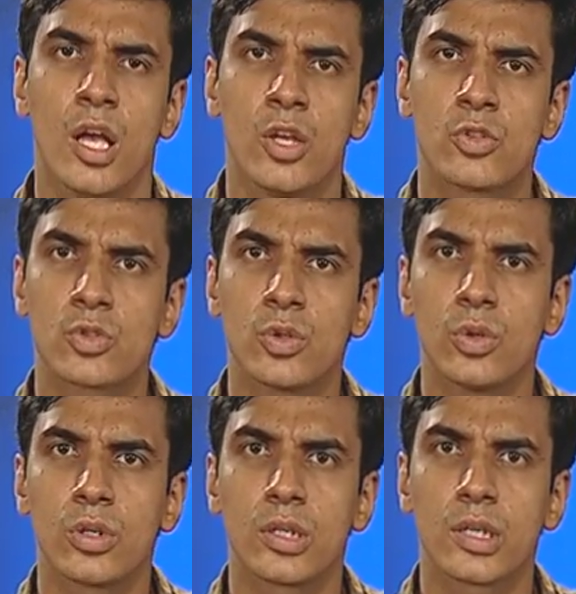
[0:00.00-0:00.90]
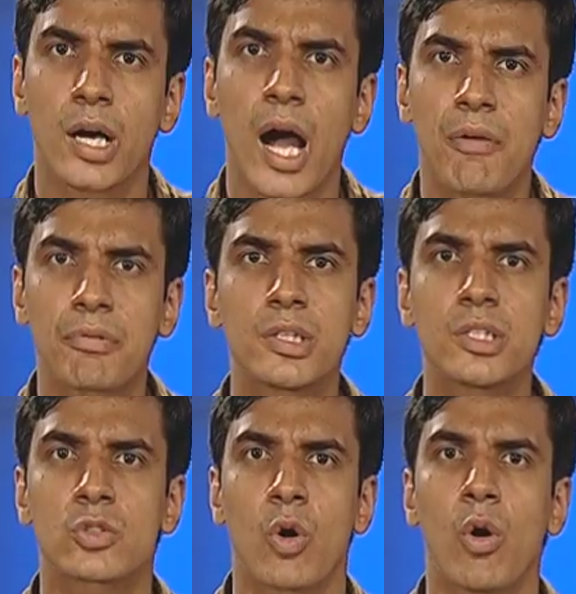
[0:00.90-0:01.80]
So after
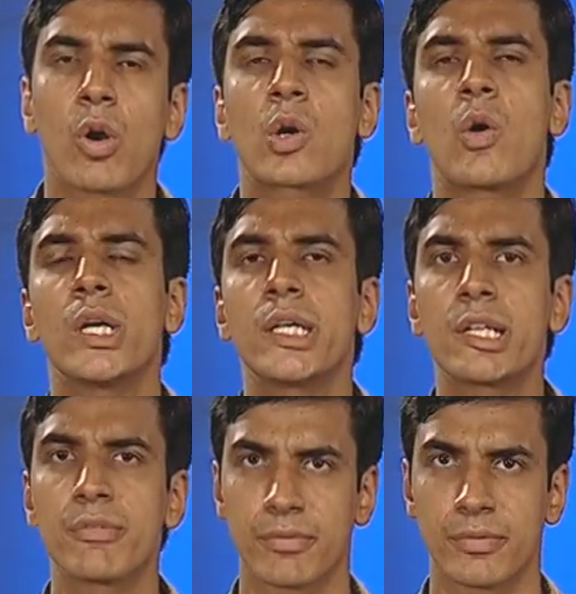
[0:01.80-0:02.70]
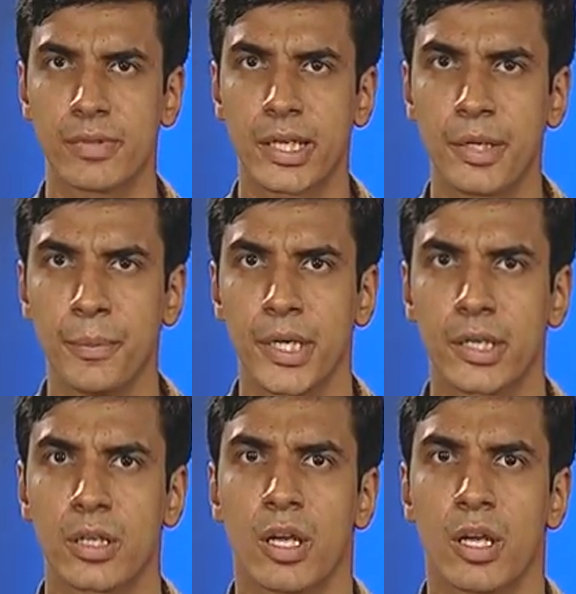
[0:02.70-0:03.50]
this all qualitative agreement,